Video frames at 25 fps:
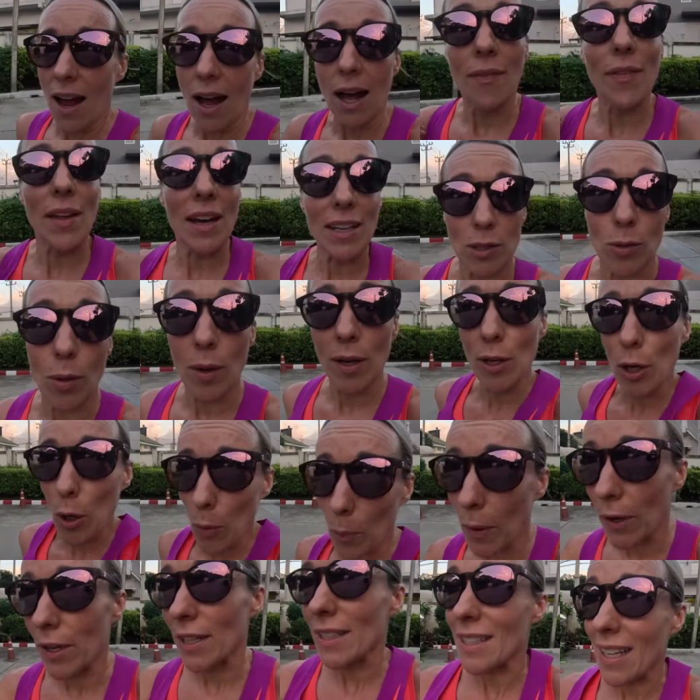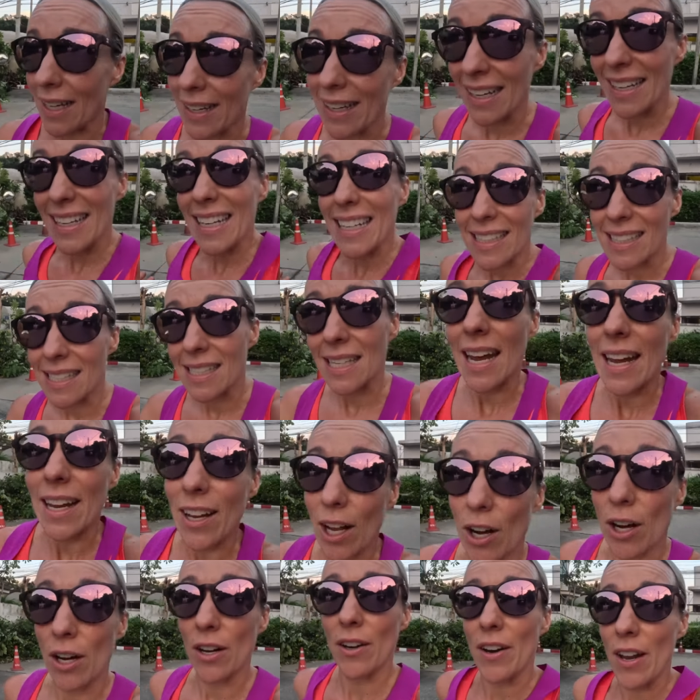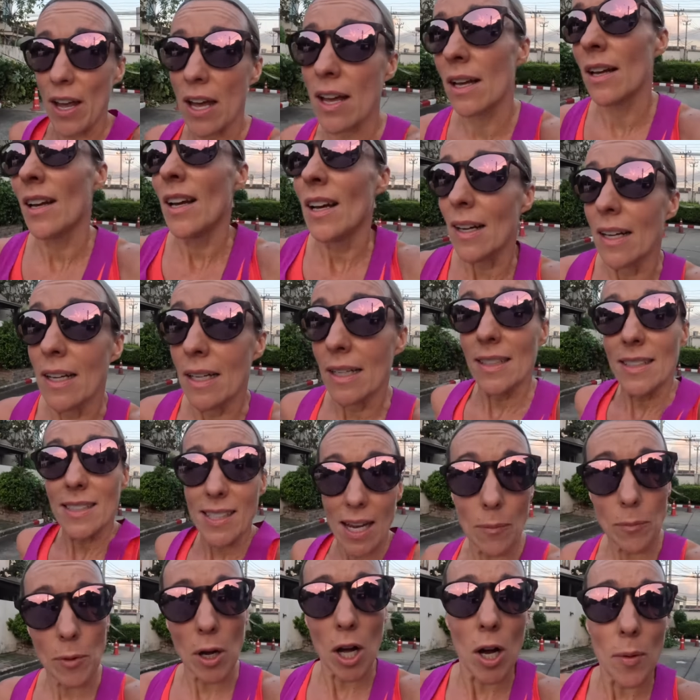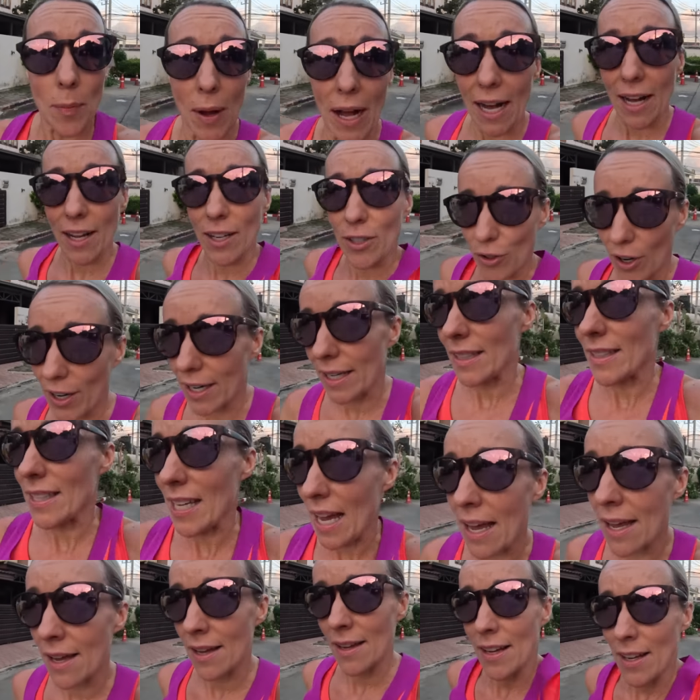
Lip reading: And that's when your body's gonna need to take on some carbohydrates